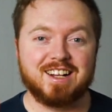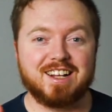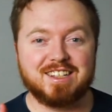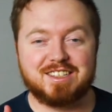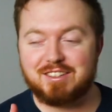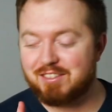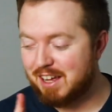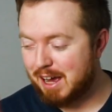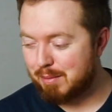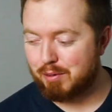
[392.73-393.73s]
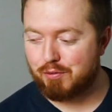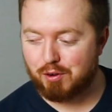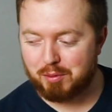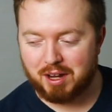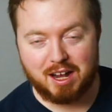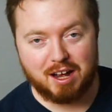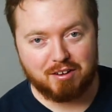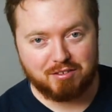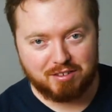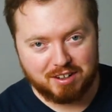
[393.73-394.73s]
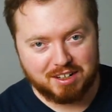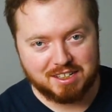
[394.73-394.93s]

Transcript: Let's do that before we have